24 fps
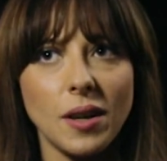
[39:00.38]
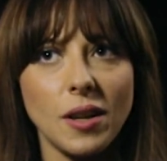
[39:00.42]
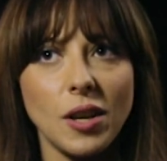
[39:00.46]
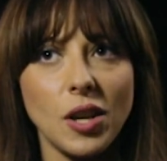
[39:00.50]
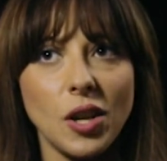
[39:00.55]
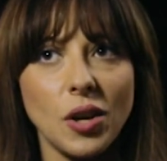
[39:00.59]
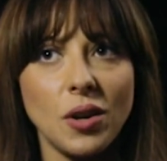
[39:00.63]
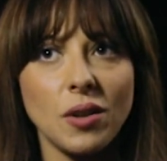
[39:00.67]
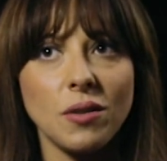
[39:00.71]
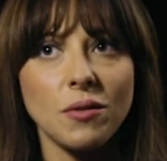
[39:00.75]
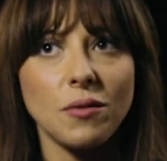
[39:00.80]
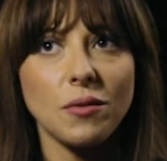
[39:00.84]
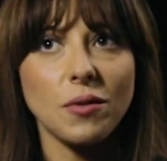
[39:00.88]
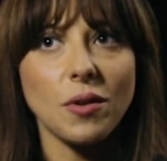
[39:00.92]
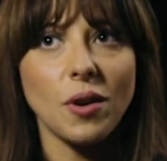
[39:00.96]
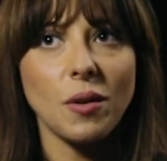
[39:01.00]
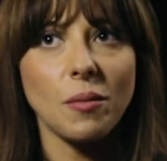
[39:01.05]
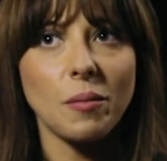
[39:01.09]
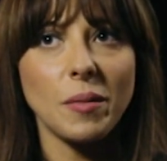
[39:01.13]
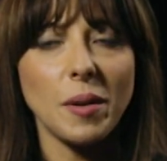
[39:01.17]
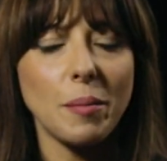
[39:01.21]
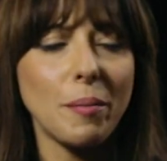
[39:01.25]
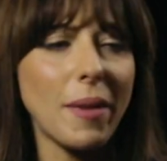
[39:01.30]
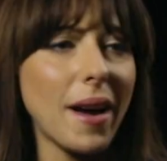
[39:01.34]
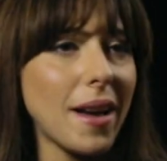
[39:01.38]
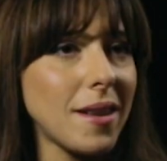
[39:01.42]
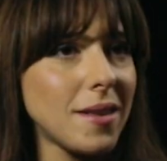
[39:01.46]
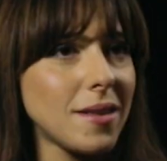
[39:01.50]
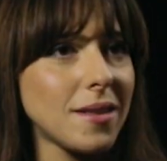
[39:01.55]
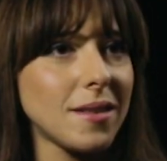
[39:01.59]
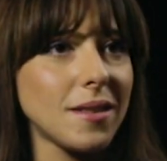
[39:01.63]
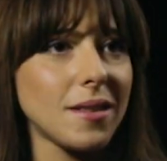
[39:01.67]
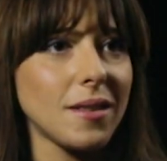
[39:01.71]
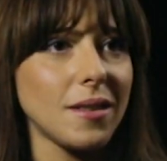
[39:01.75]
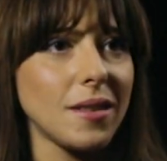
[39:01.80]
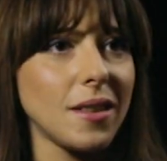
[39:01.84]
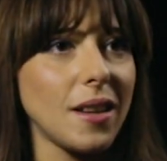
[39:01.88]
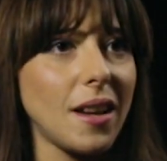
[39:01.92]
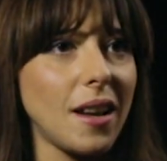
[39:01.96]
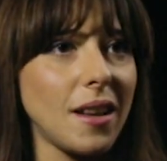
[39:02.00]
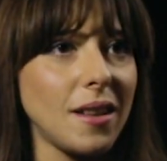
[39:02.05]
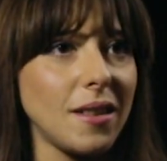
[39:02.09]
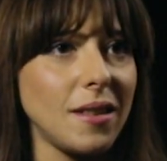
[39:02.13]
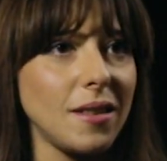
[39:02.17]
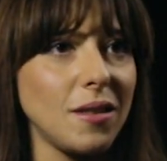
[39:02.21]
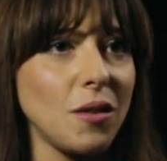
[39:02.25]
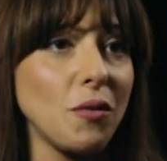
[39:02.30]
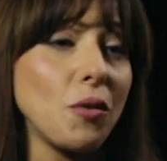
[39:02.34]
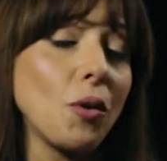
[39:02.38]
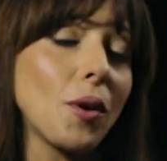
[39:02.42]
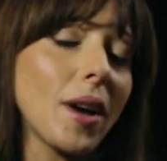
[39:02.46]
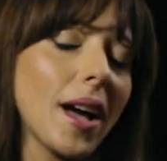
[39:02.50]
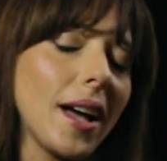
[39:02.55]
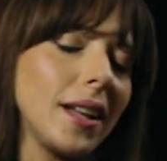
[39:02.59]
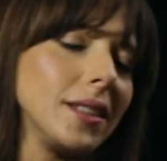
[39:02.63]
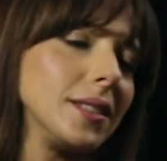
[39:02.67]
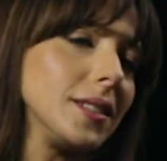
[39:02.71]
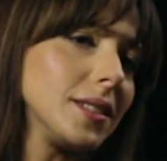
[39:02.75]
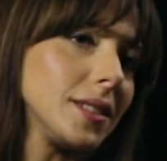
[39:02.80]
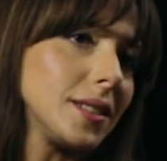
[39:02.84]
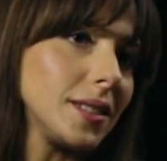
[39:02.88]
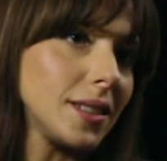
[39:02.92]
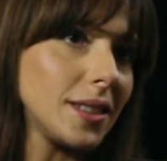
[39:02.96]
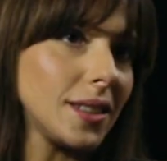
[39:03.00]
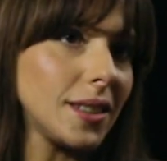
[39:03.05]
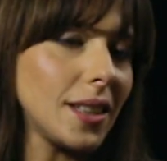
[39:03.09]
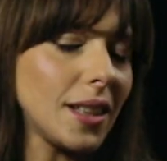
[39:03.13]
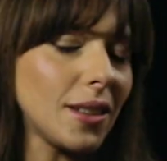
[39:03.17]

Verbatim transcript: learn from the best, and if you can.